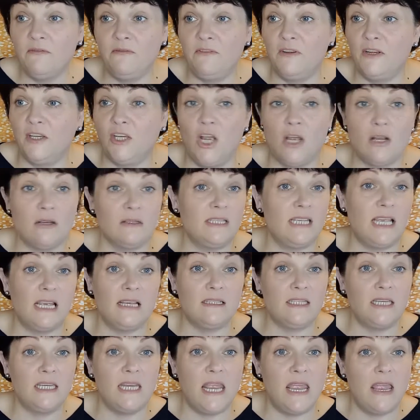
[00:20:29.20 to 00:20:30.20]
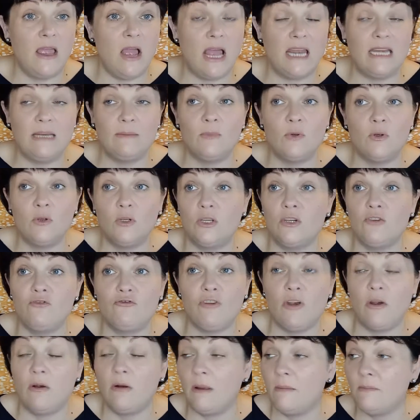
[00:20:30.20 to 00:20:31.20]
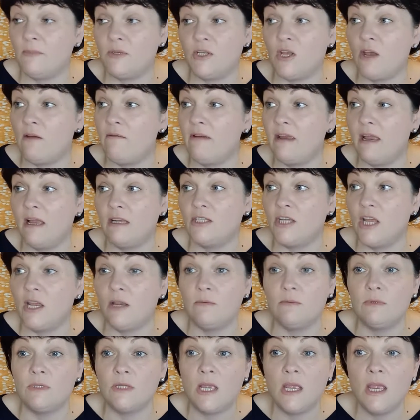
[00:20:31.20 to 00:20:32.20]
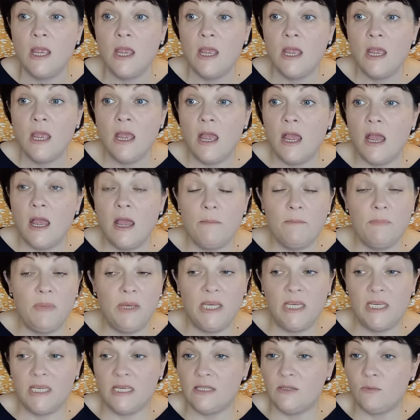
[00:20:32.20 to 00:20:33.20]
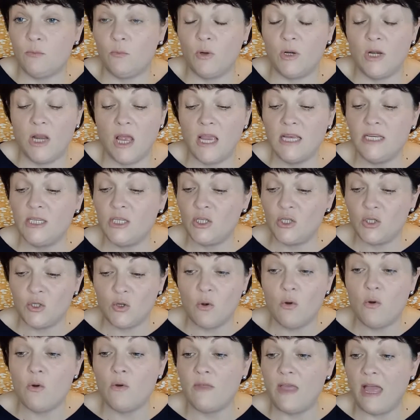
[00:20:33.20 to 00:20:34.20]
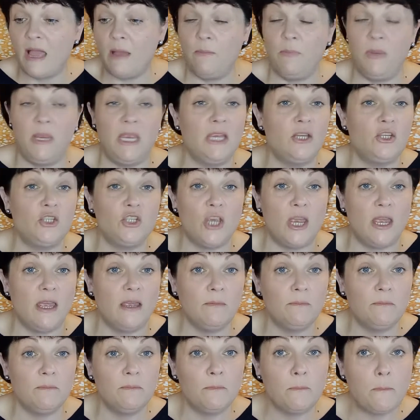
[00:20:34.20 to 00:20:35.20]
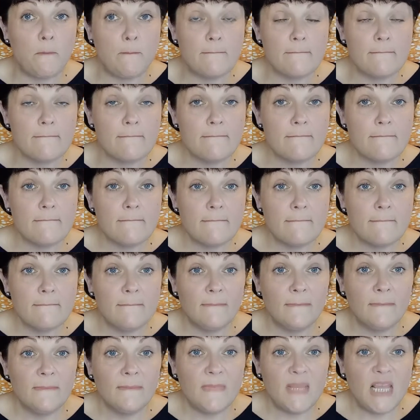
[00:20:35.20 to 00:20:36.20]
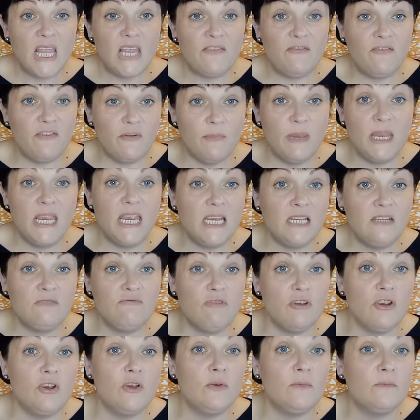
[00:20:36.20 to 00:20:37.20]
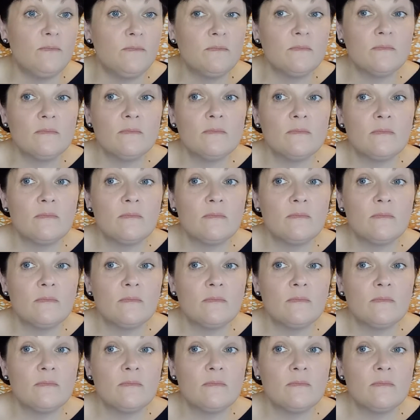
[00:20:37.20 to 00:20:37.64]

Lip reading: for contacting animal control. I'm sorry, I don't. Because when I saw that picture from his room,